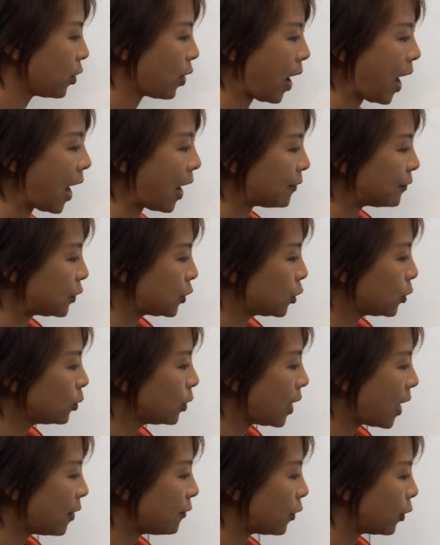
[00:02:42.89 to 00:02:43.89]
You have two
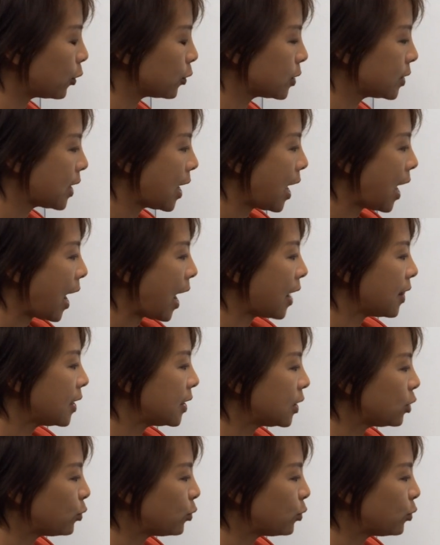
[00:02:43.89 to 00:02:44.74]
levels, and the